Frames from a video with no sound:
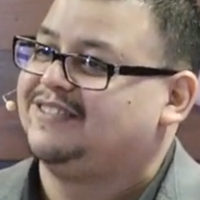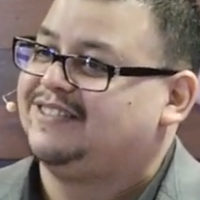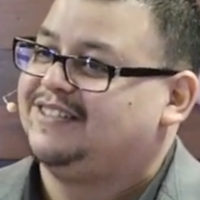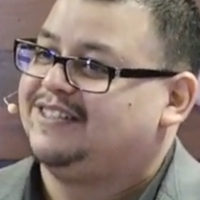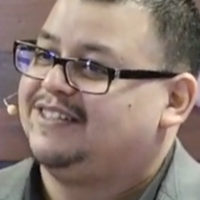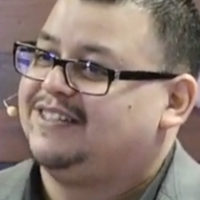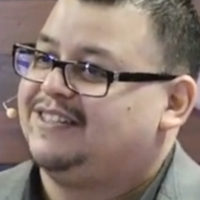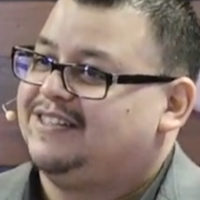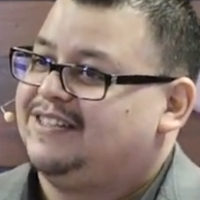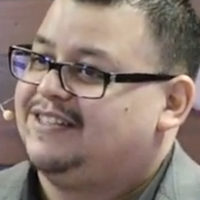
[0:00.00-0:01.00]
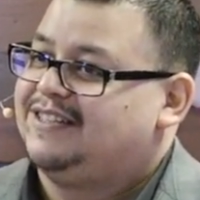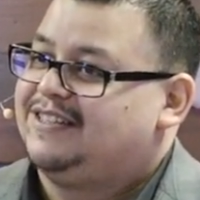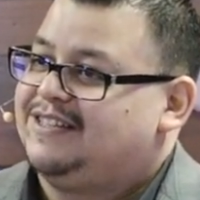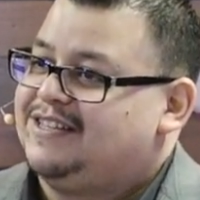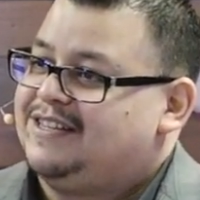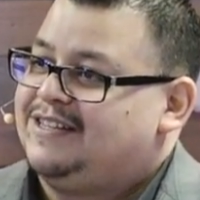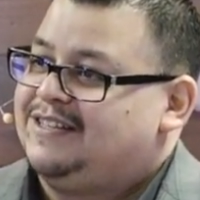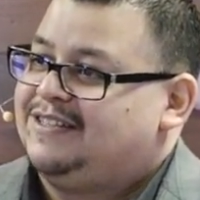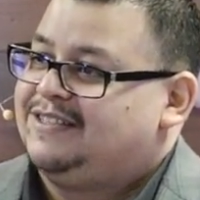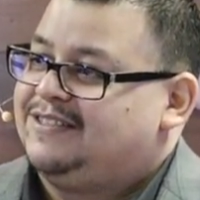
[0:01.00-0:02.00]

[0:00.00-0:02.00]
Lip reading: No one is speaking in this clip.